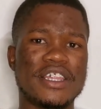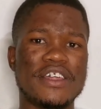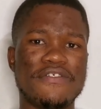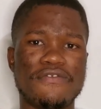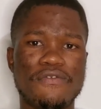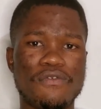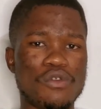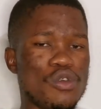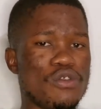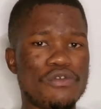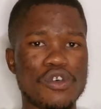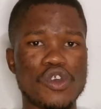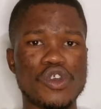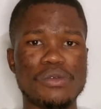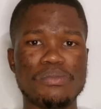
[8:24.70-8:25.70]
the full
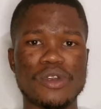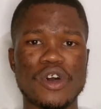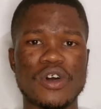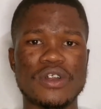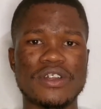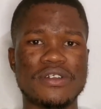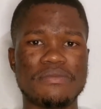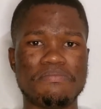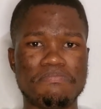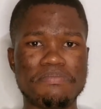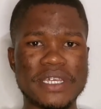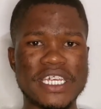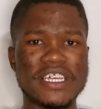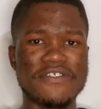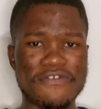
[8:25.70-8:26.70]
volume not
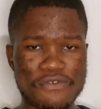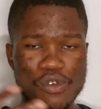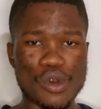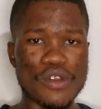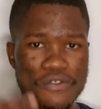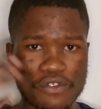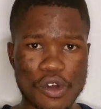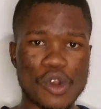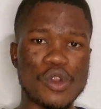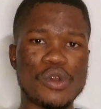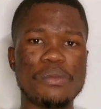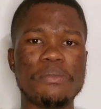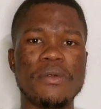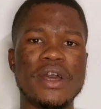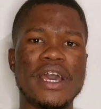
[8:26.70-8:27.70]
being full
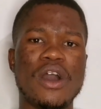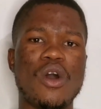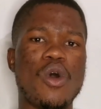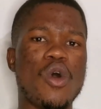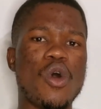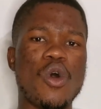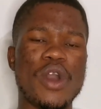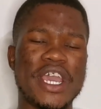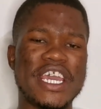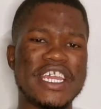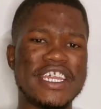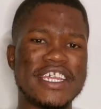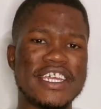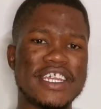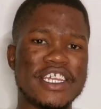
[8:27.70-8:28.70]
volume or
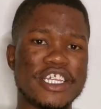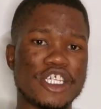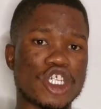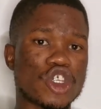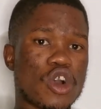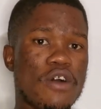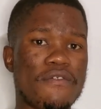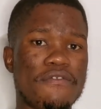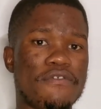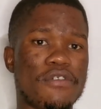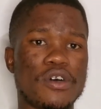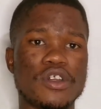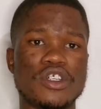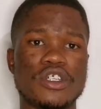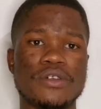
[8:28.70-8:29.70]
any
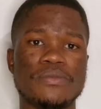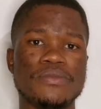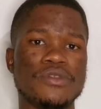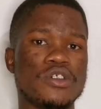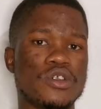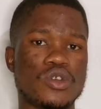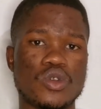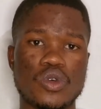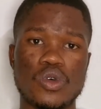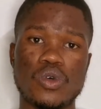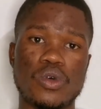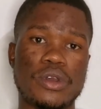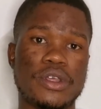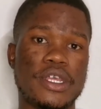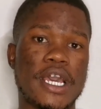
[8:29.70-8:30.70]
discomfort.
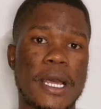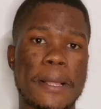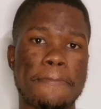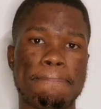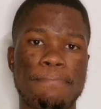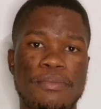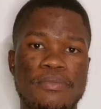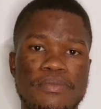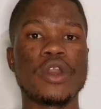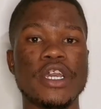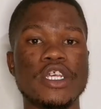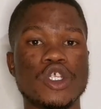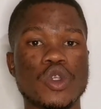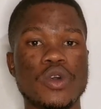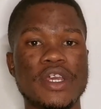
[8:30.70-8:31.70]
So yeah,
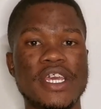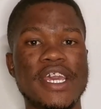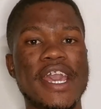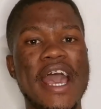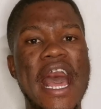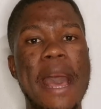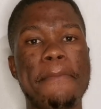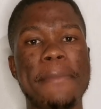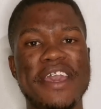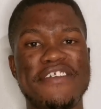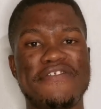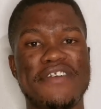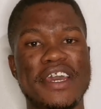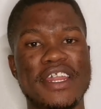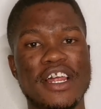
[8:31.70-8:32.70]
okay, so here are my
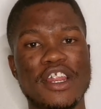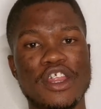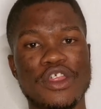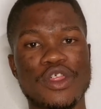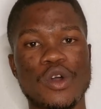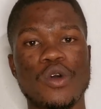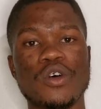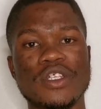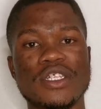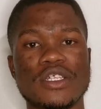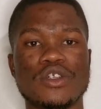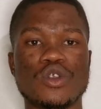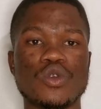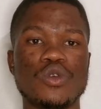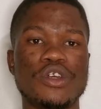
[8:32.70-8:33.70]
final
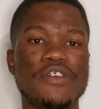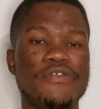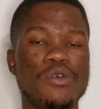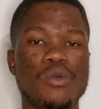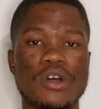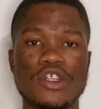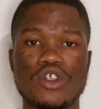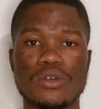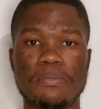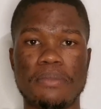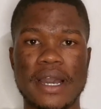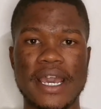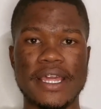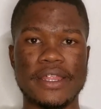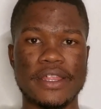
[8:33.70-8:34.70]
thoughts. So if you want to
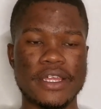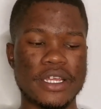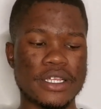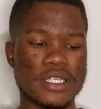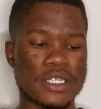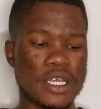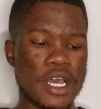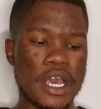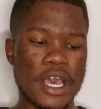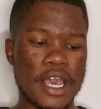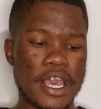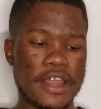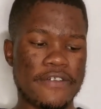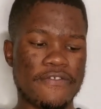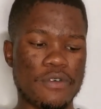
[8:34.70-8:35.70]
buy these
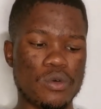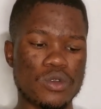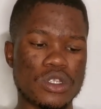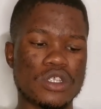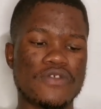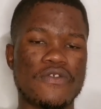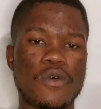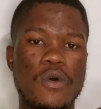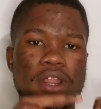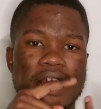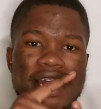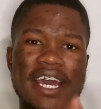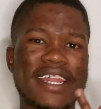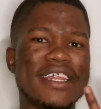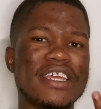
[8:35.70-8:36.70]
headphones for
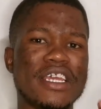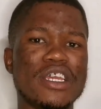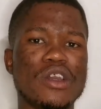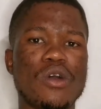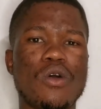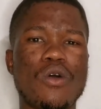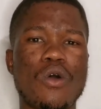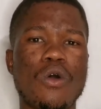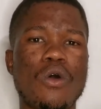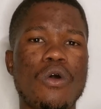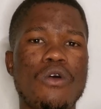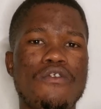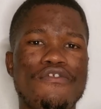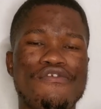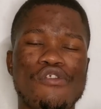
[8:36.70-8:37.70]
running
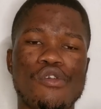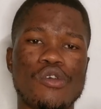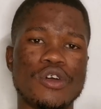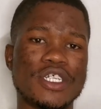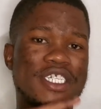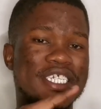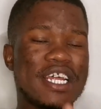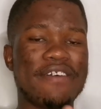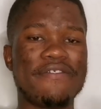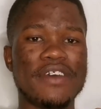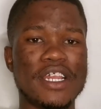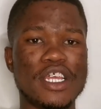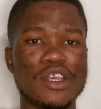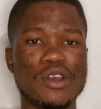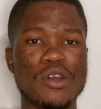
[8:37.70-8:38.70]
or for
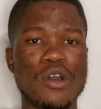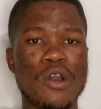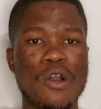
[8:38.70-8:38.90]
traveling